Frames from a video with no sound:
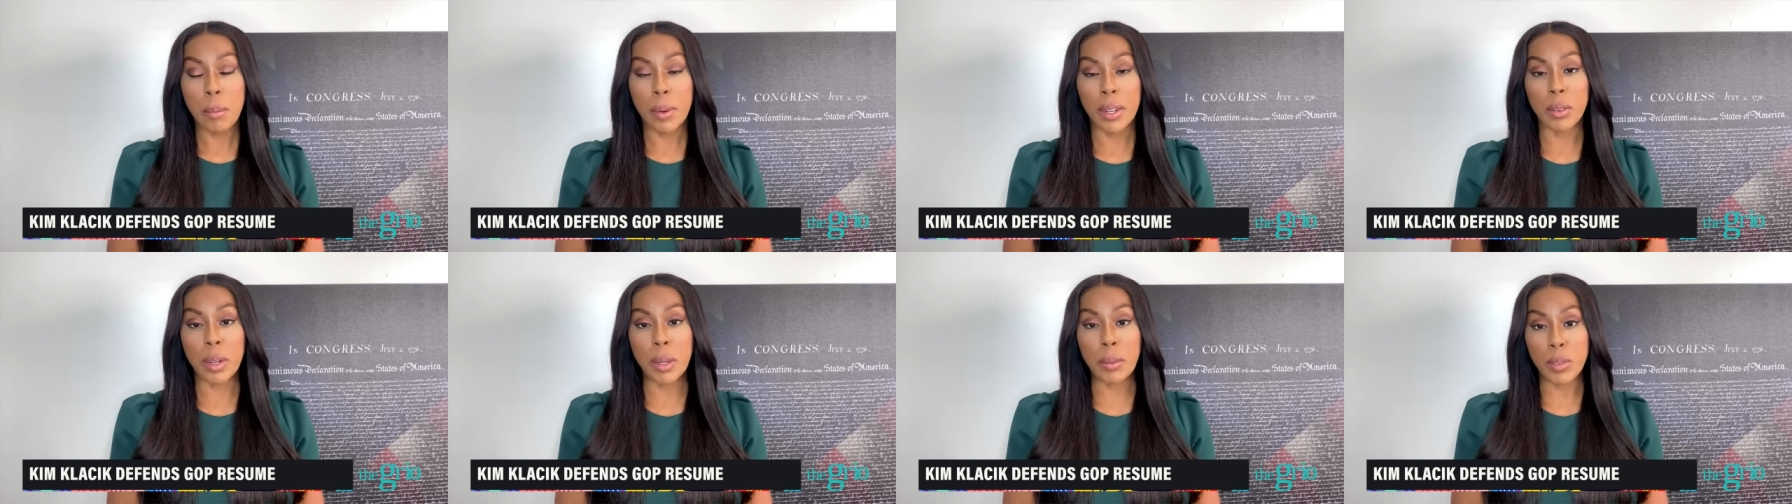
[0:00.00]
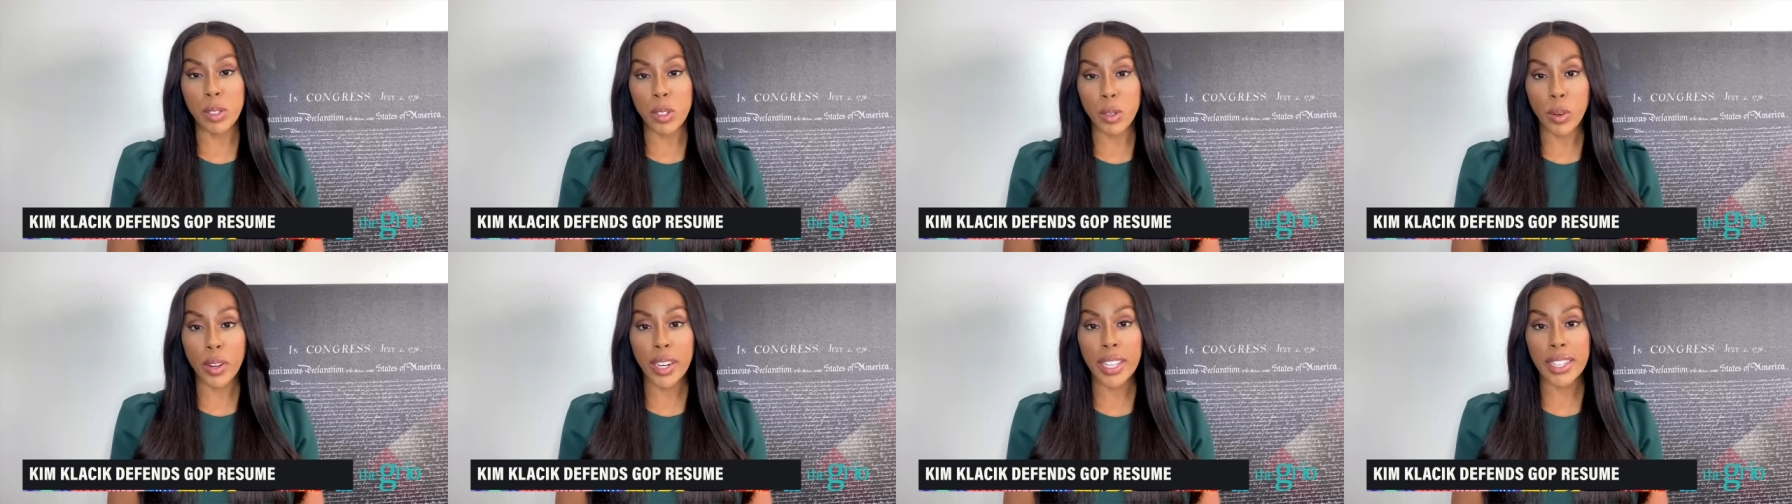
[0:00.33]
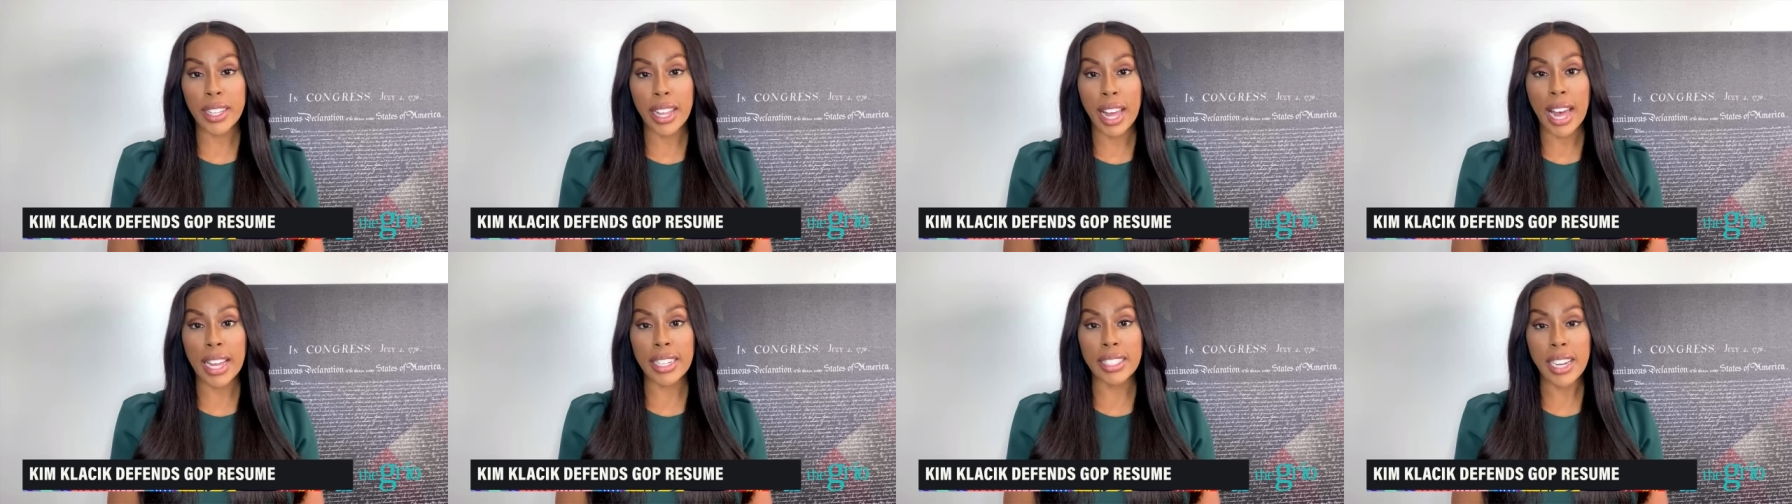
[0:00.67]
but
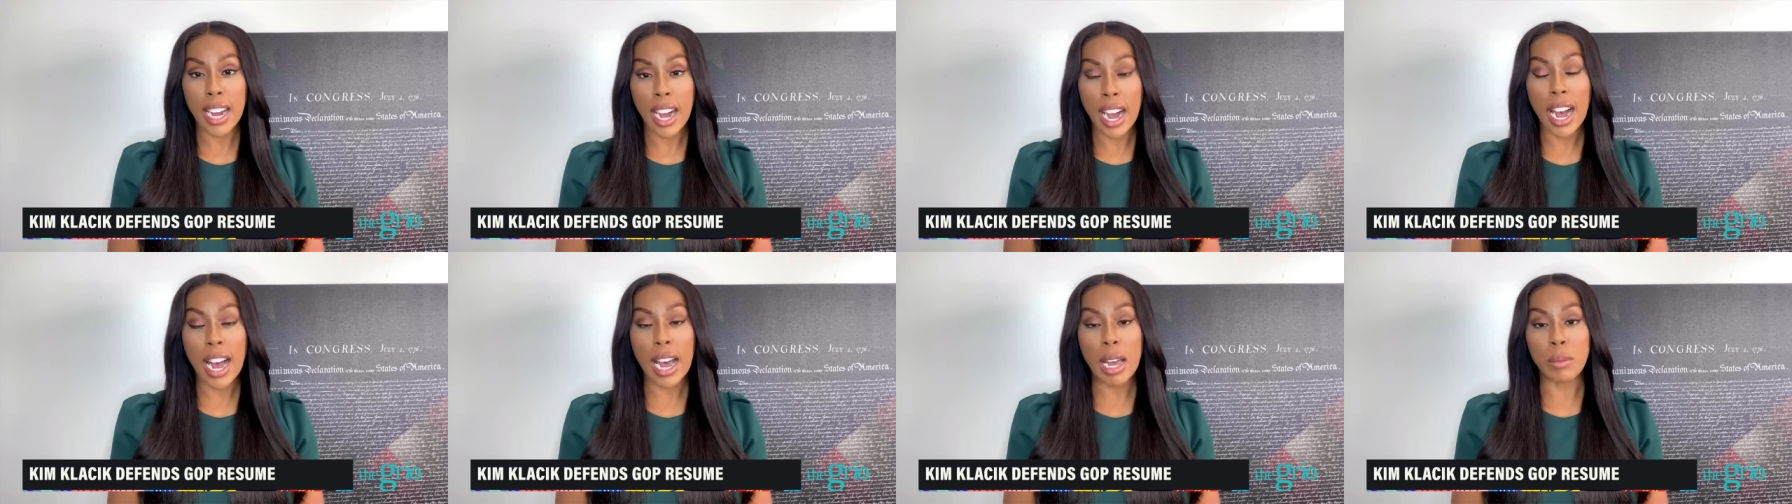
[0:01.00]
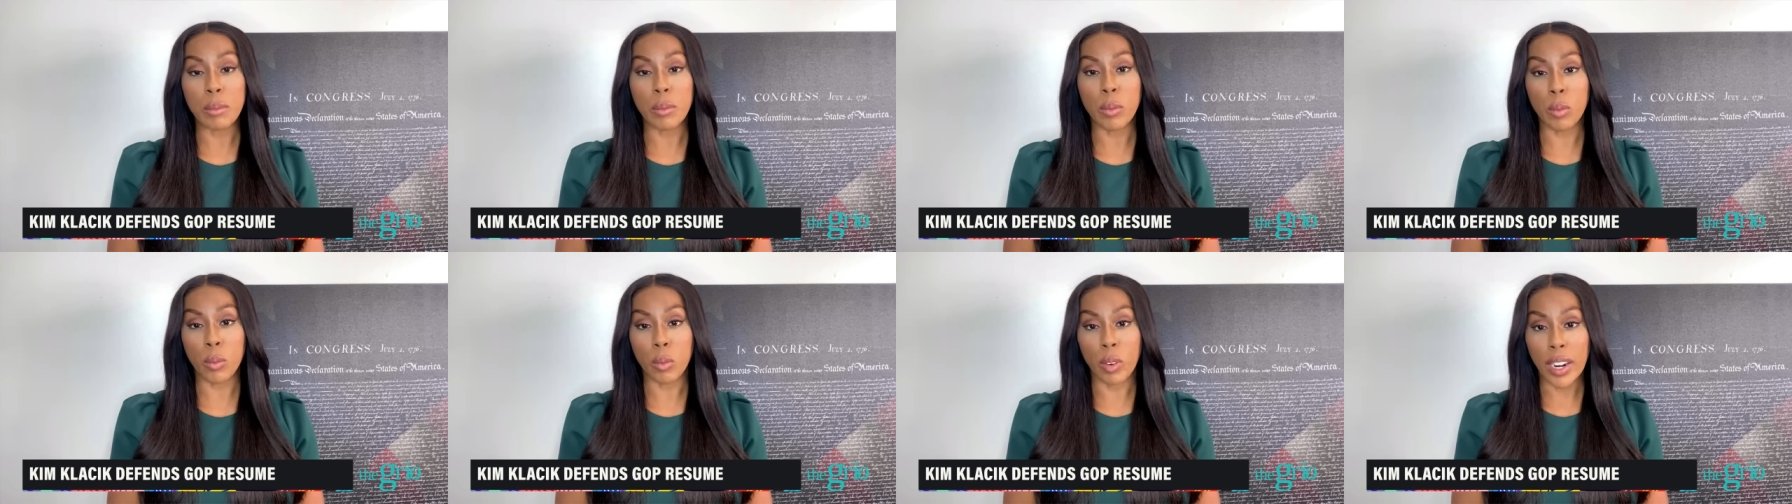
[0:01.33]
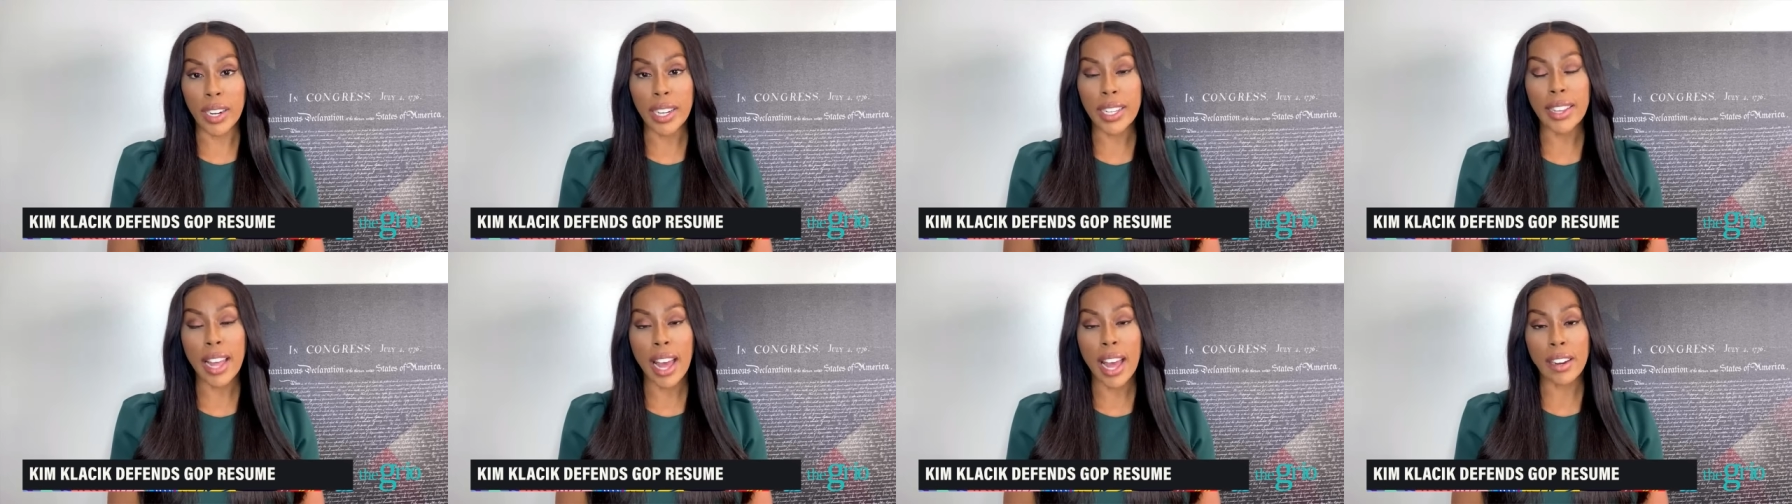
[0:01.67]
during that time,
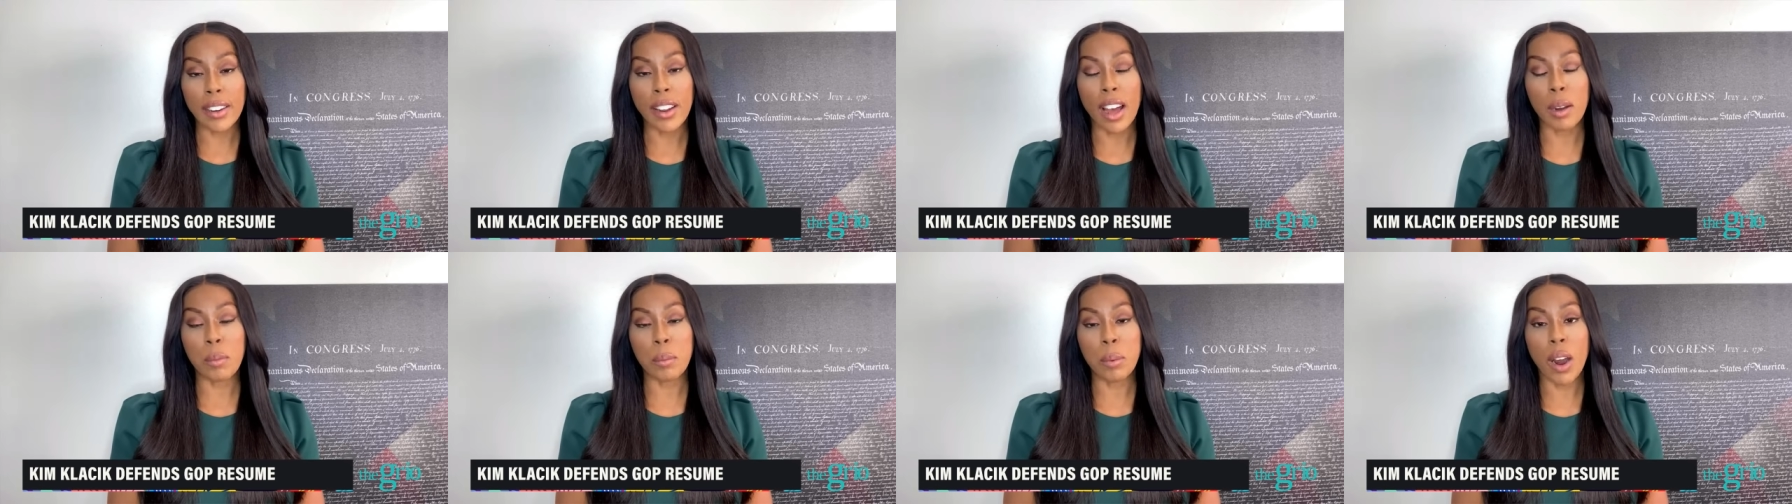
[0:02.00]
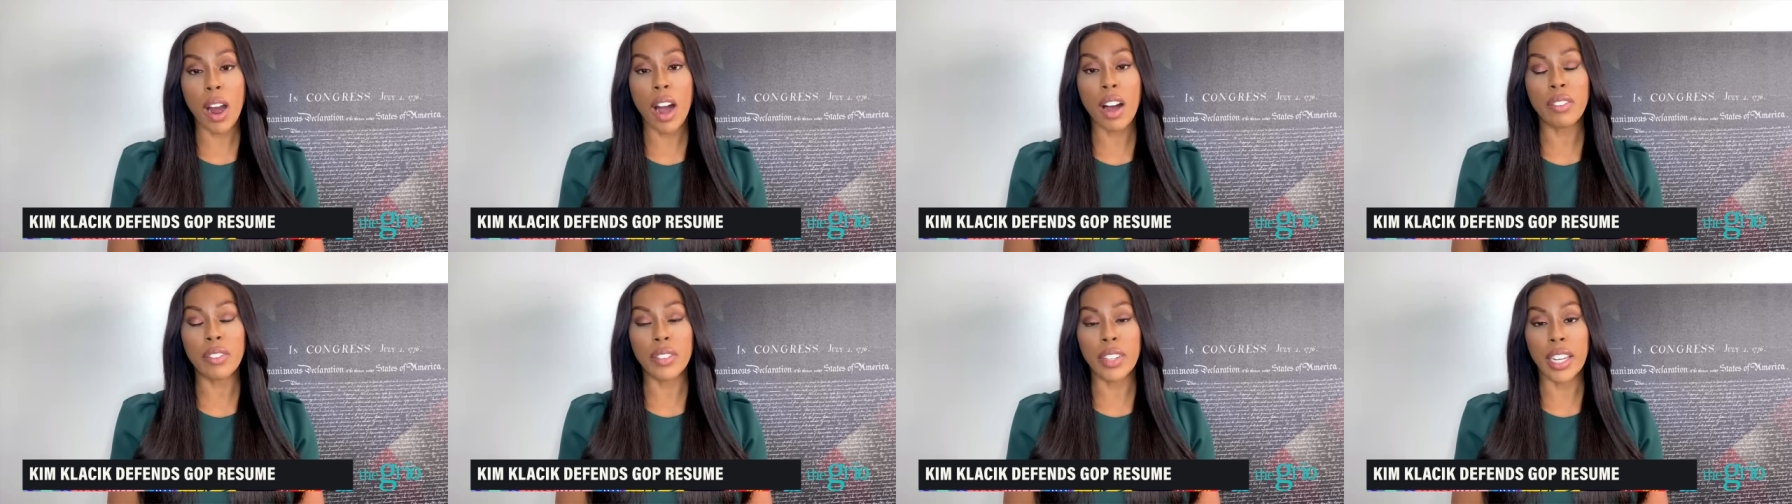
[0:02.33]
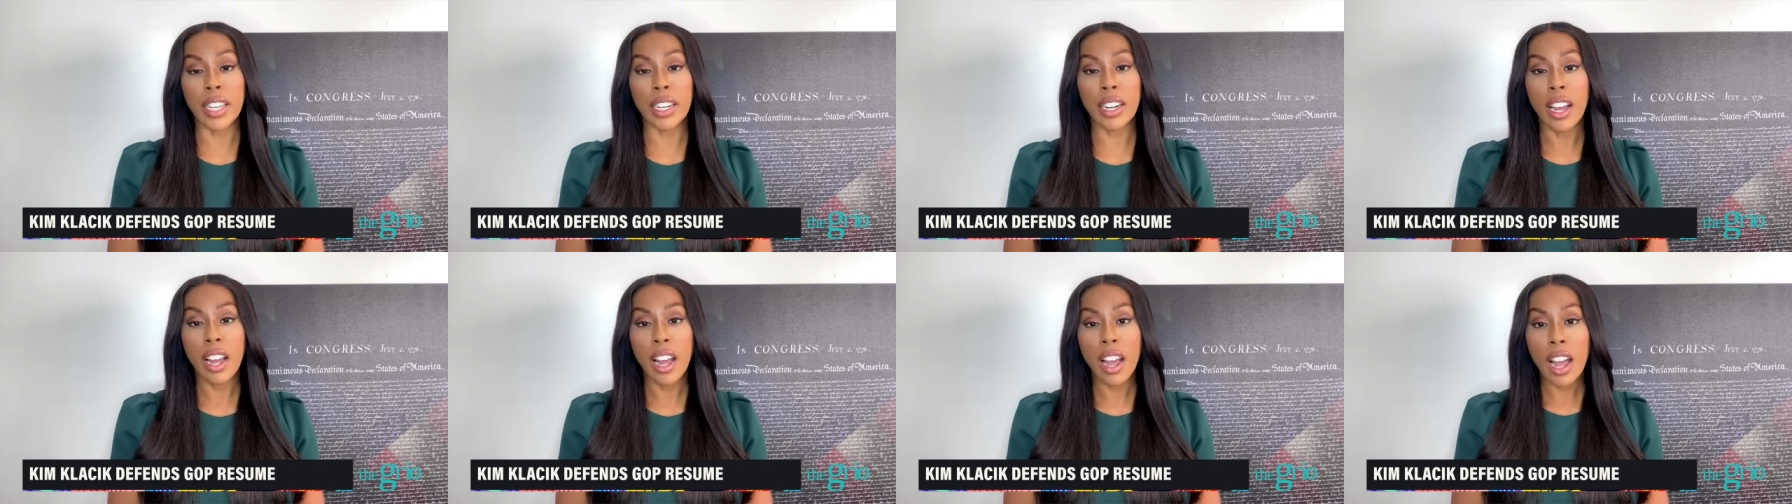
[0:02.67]
running that
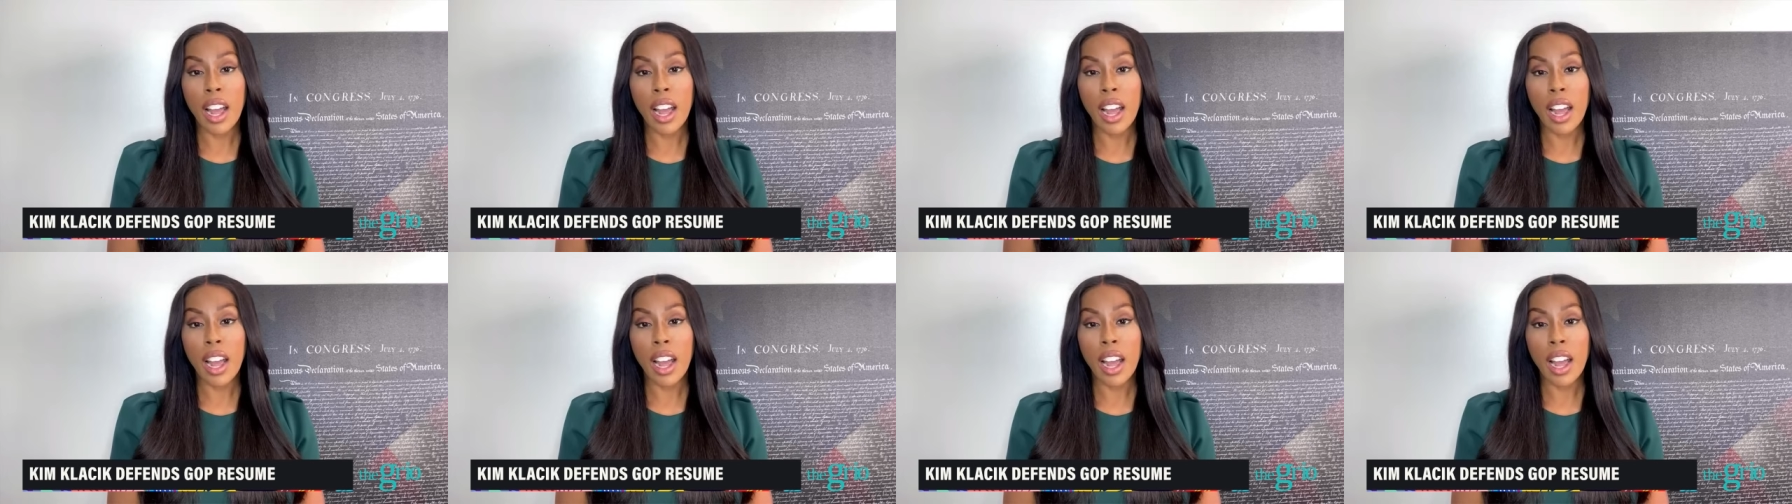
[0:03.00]
nonprofit,